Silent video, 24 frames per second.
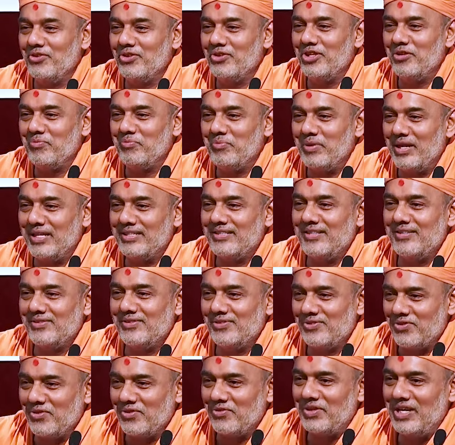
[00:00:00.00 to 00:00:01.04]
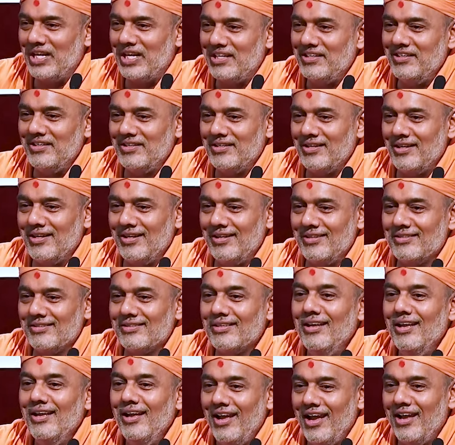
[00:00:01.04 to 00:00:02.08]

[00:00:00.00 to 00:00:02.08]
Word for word: you in the presence of dignitaries